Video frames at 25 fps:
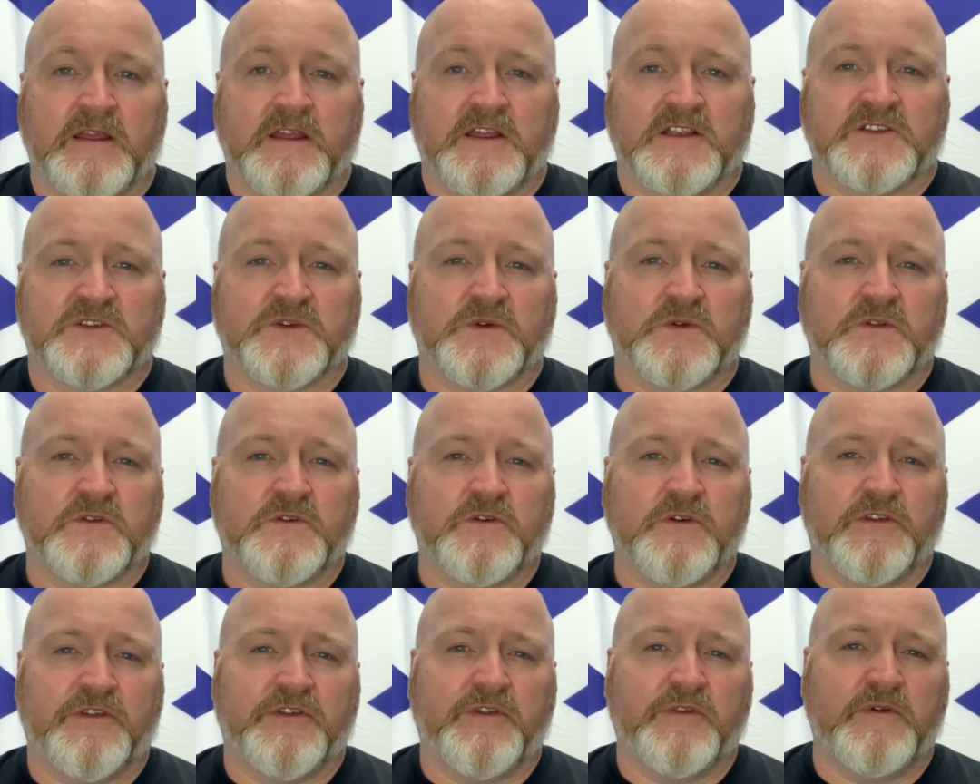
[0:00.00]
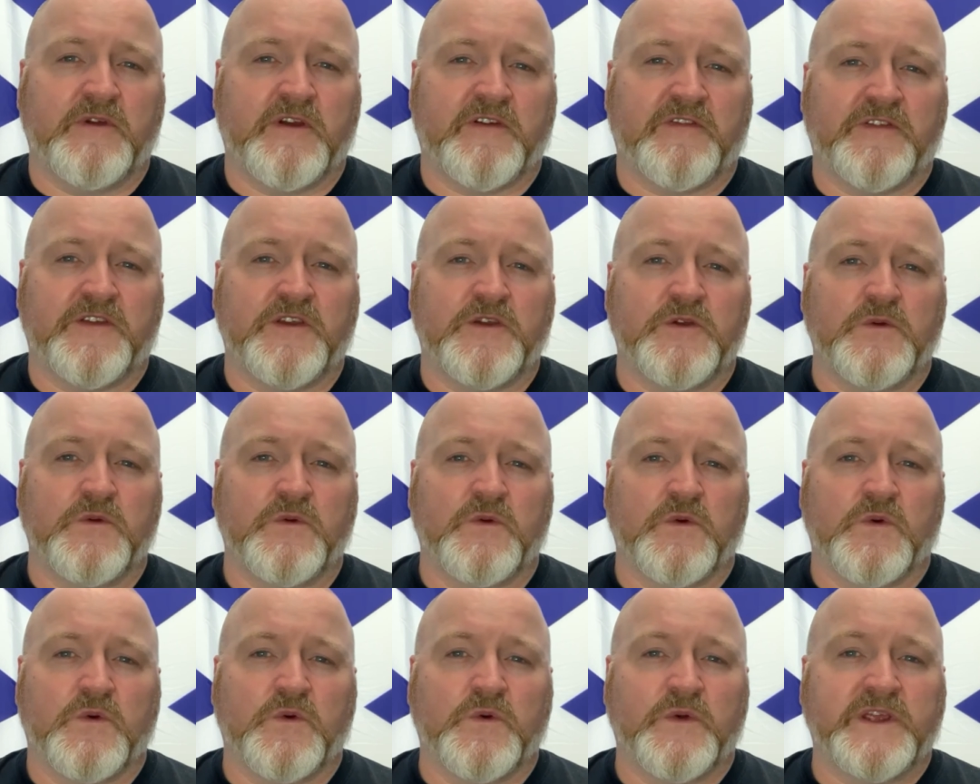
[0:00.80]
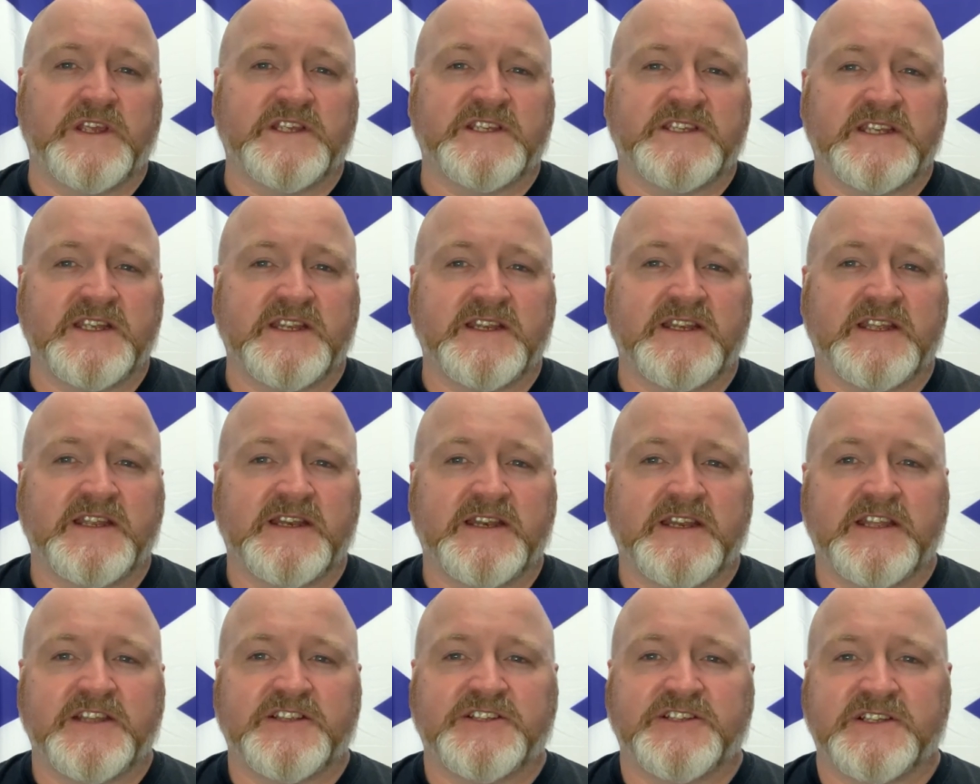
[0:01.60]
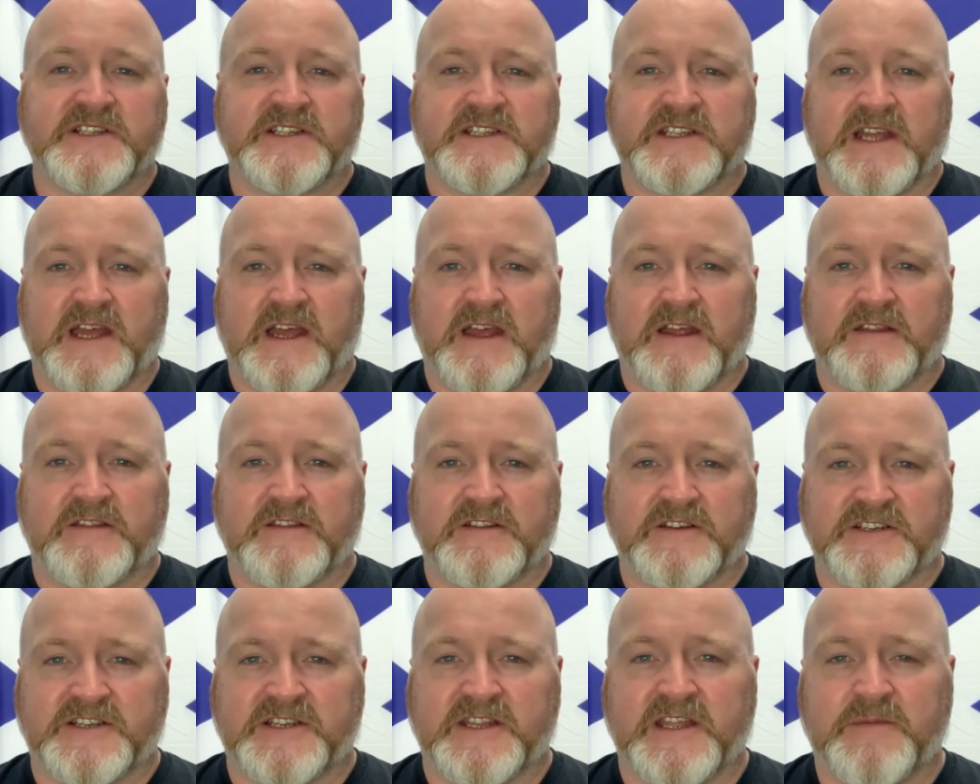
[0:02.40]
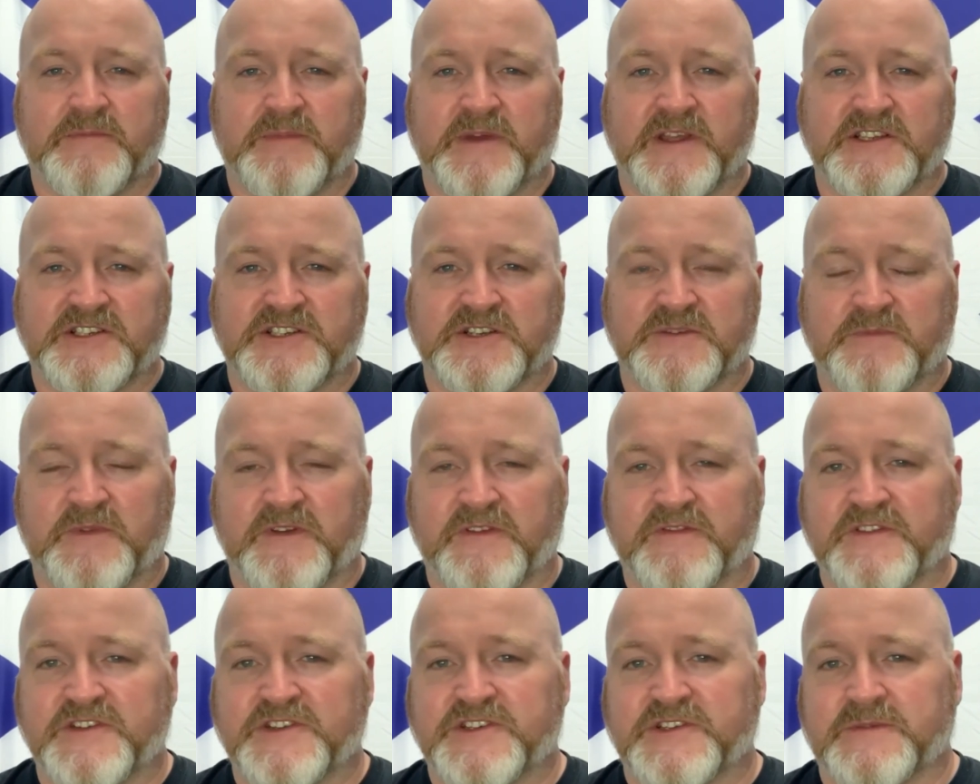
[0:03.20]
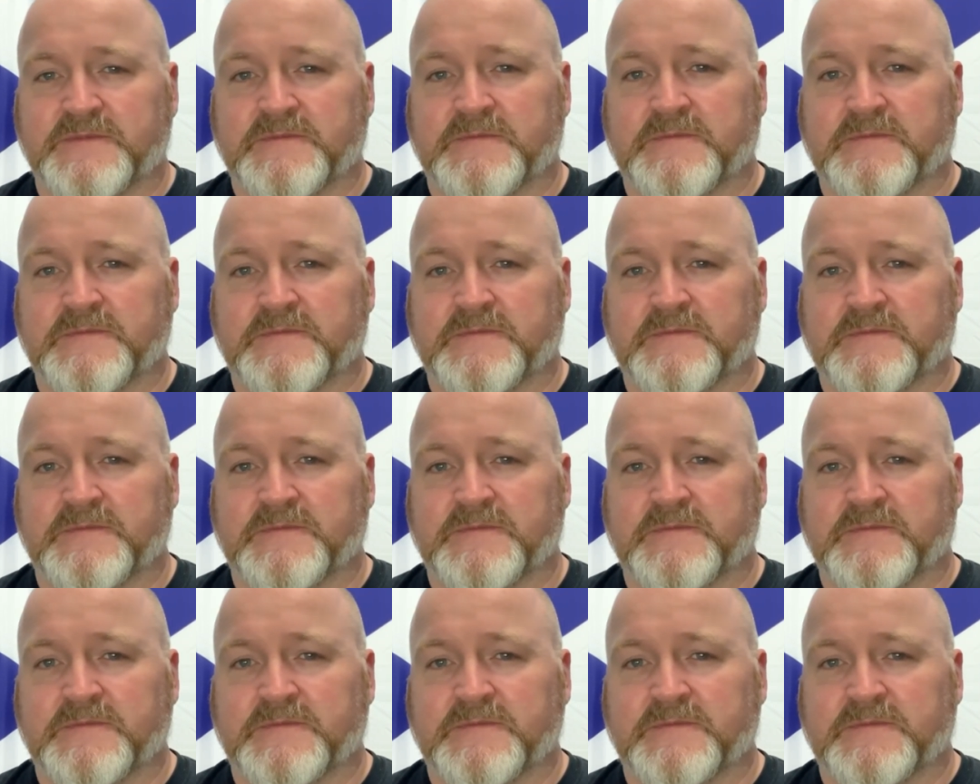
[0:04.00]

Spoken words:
So I'll go through a few OECD nations and their state pension provision.